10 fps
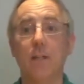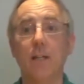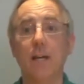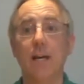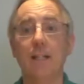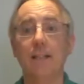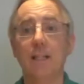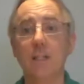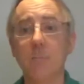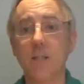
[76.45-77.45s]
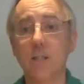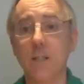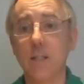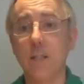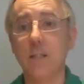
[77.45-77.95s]
And that can be
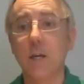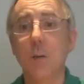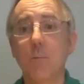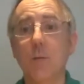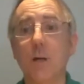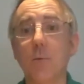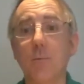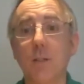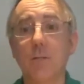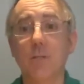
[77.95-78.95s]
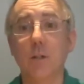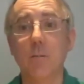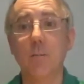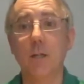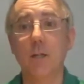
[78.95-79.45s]
seen probably from
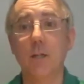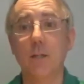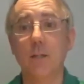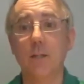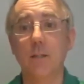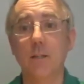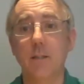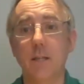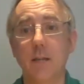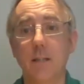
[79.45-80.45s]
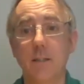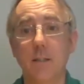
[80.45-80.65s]
in today's